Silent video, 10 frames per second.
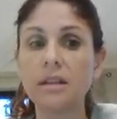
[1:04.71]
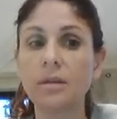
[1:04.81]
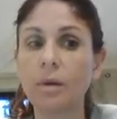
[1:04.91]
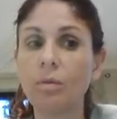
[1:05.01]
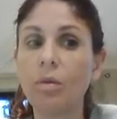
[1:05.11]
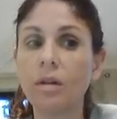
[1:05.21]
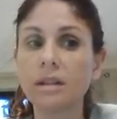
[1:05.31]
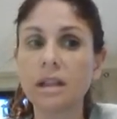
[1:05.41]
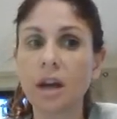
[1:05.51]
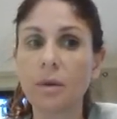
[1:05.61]
So we
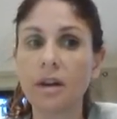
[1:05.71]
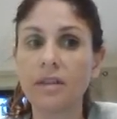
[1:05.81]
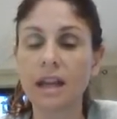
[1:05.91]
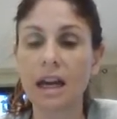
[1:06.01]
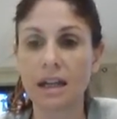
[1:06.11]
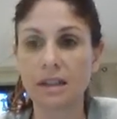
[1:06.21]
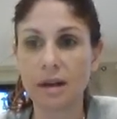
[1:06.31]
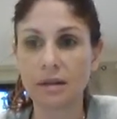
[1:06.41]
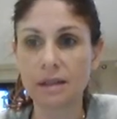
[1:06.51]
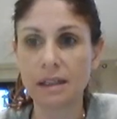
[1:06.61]
want to go over that as
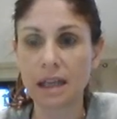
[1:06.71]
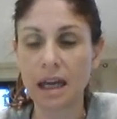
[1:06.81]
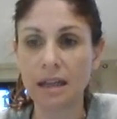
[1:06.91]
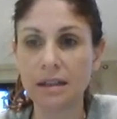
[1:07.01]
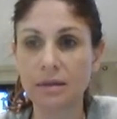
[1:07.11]
well today.